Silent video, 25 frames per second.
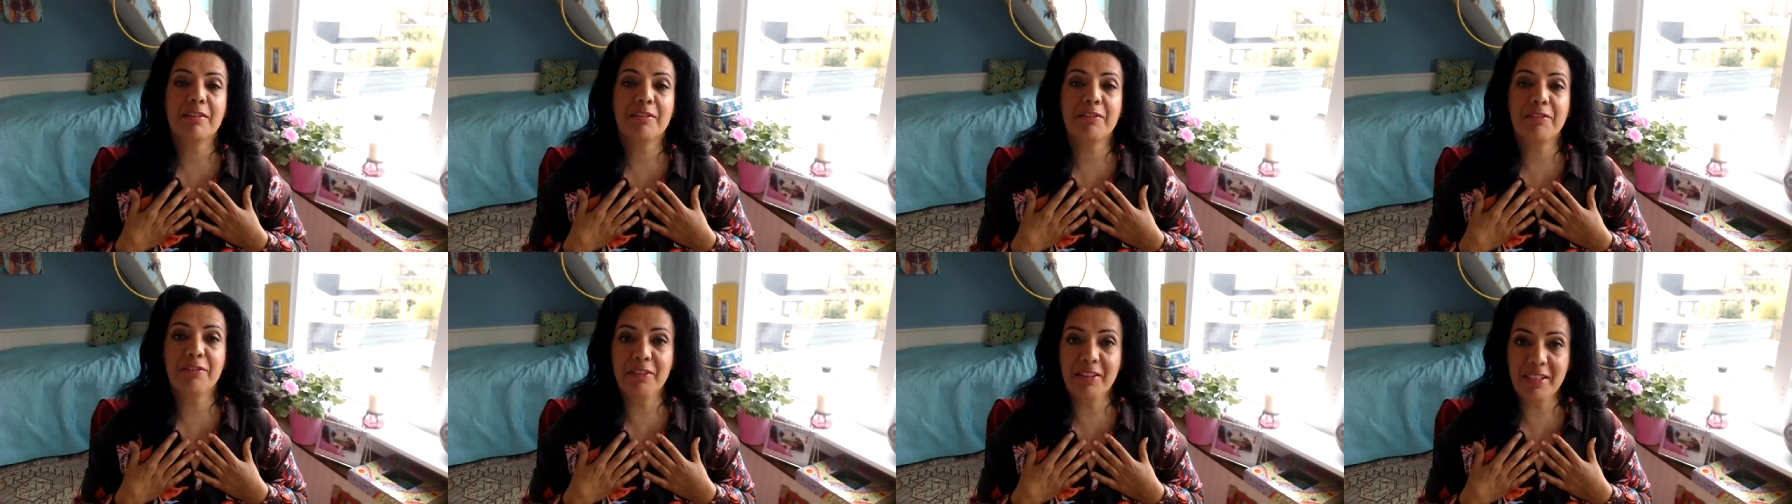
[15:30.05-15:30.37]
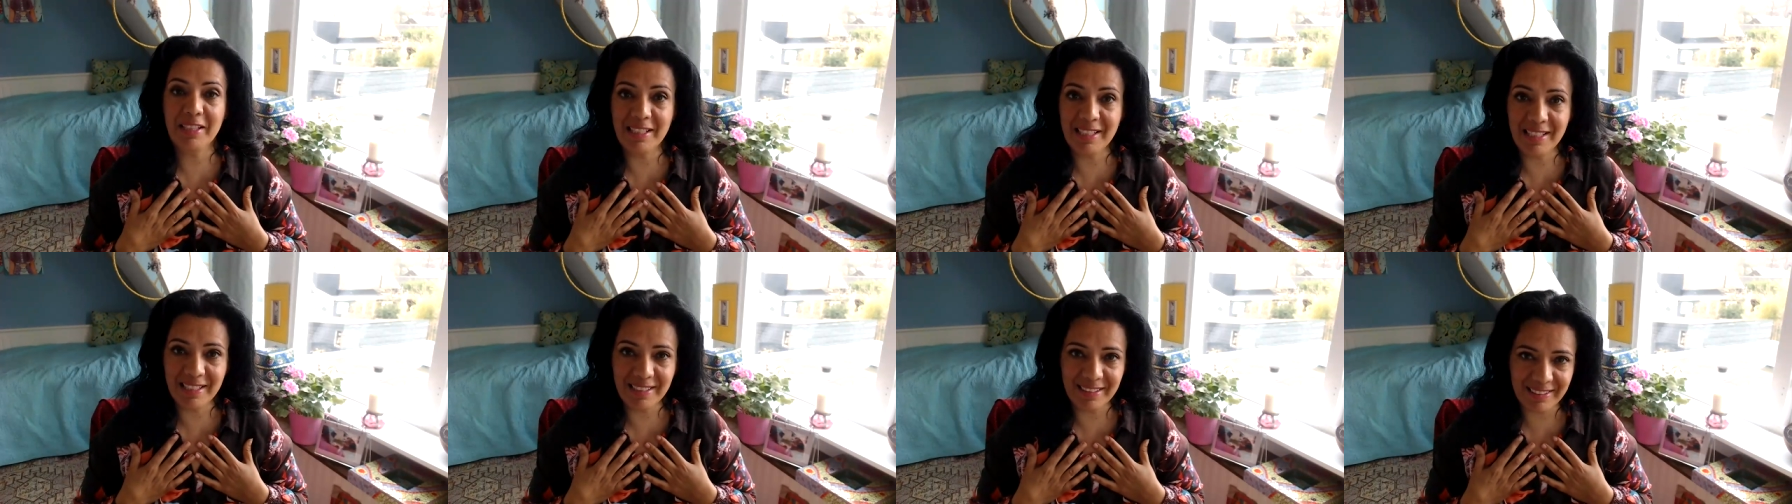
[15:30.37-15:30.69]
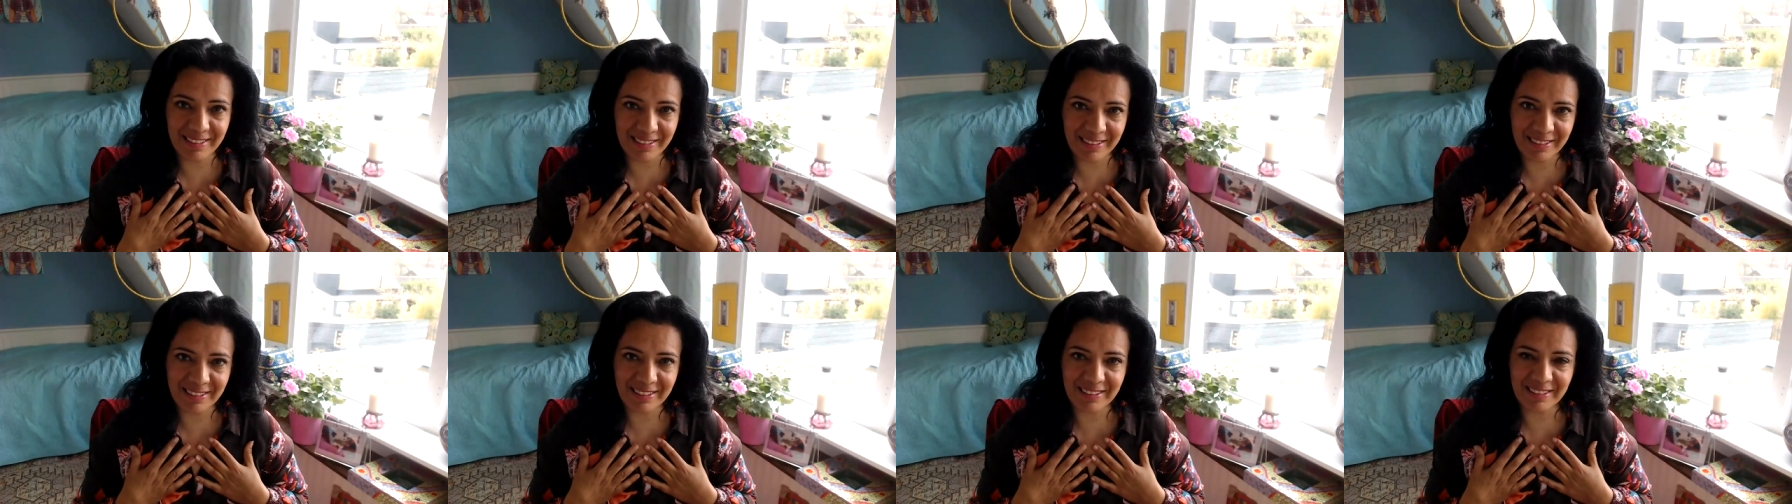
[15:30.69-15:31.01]
feel
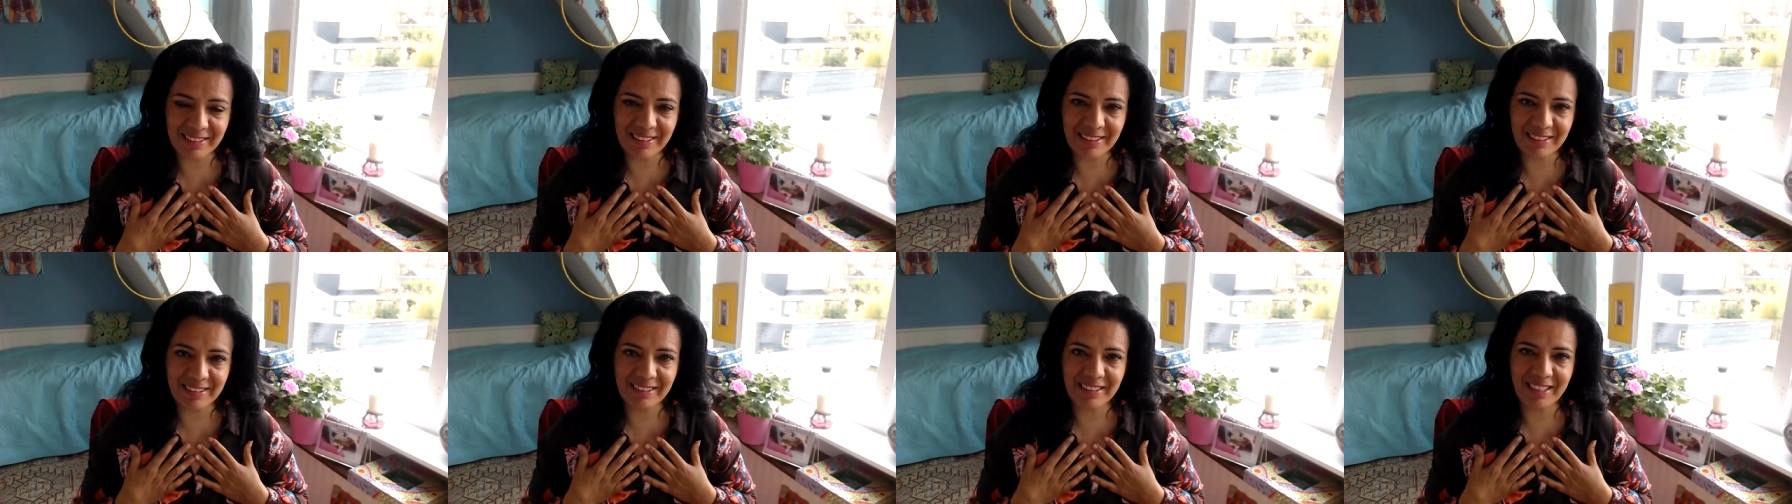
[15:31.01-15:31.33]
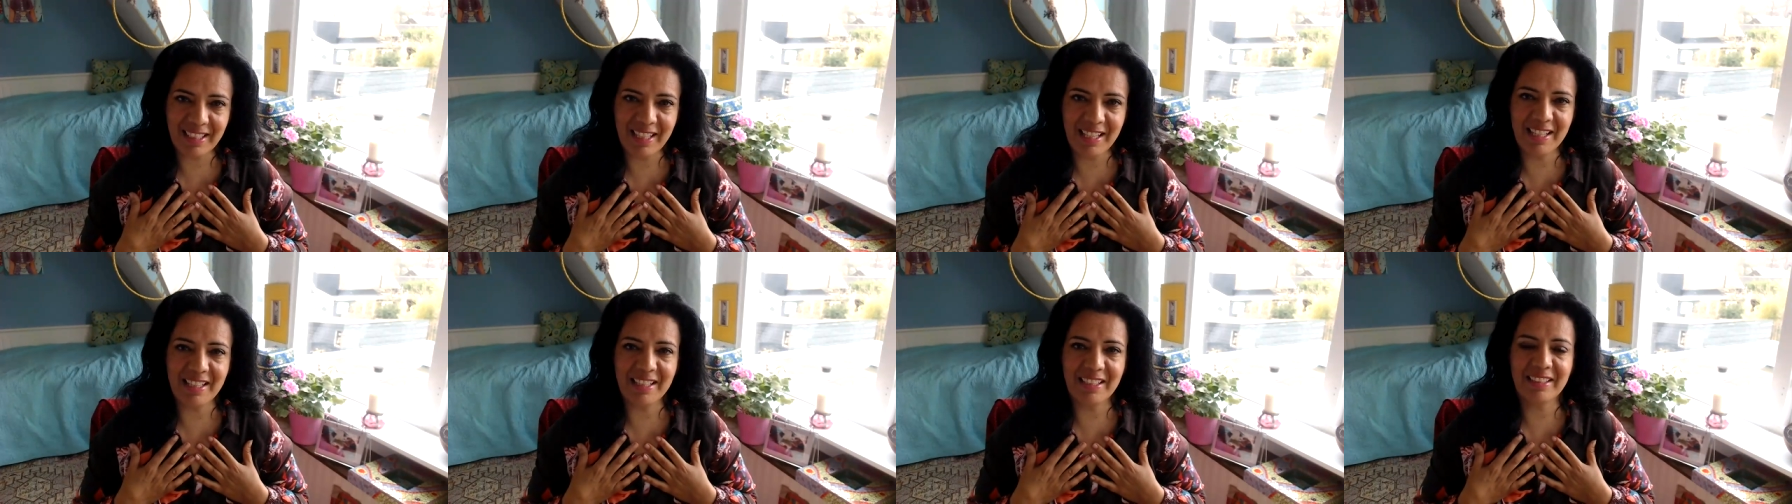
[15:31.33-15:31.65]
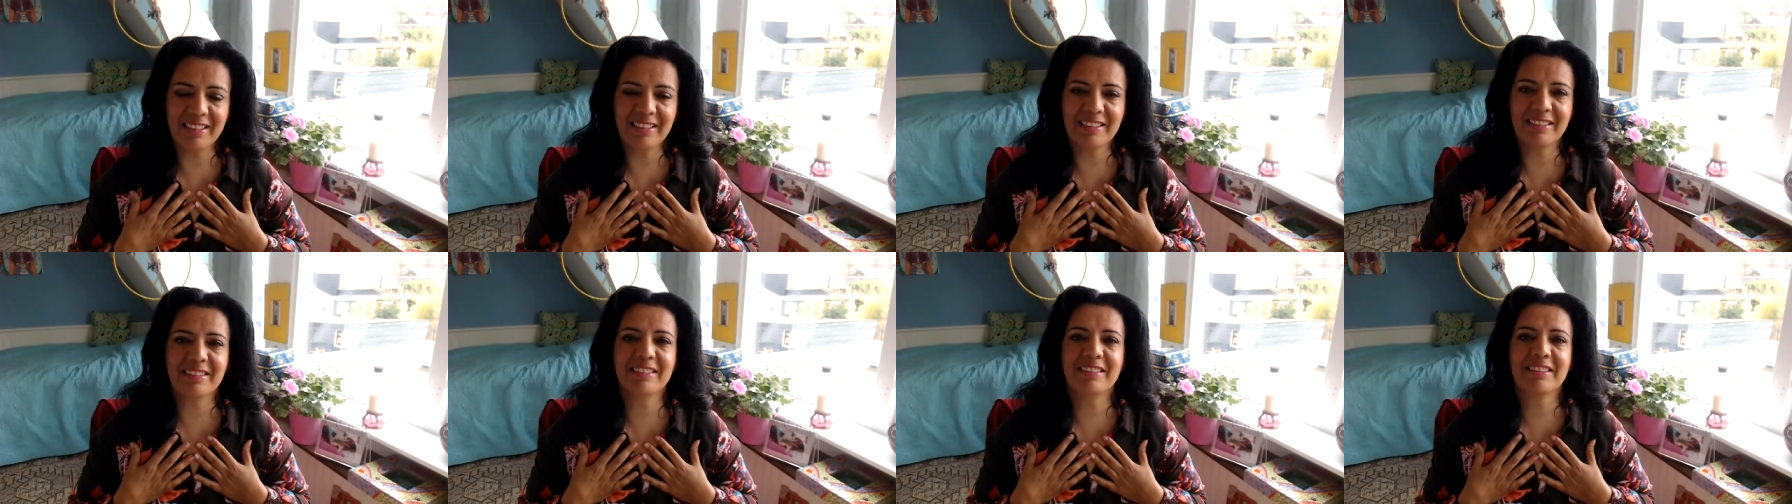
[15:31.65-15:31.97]
it
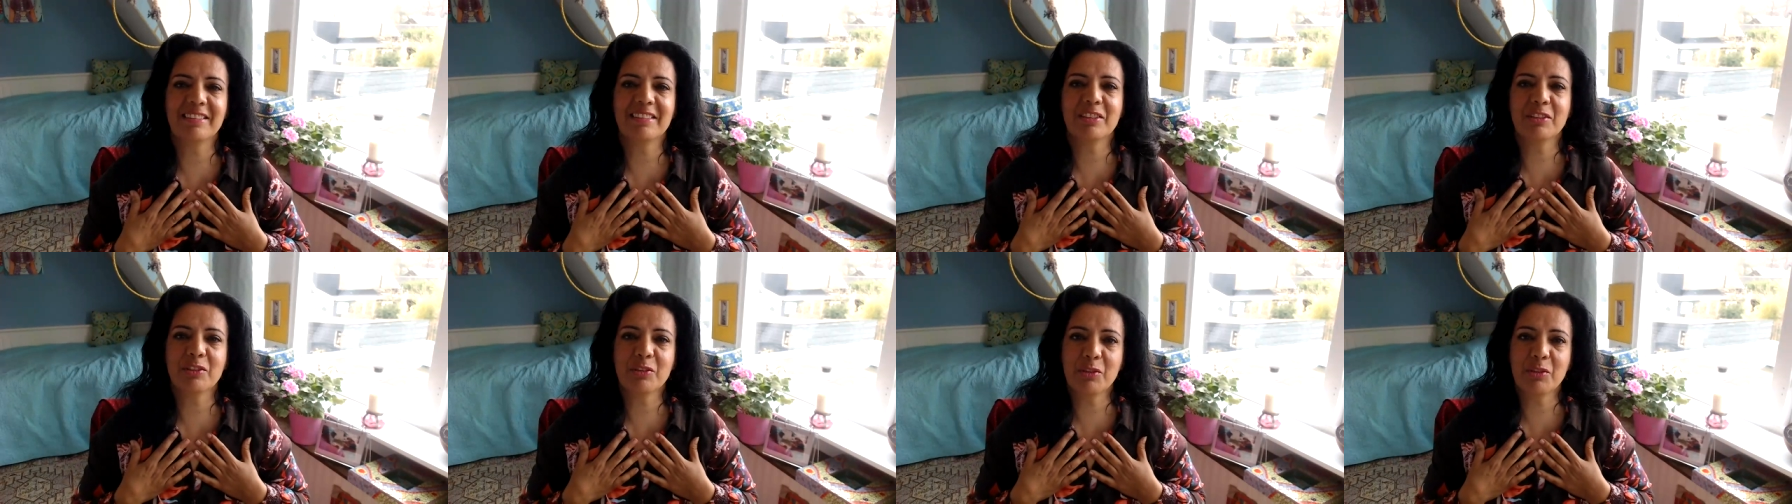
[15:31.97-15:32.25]
and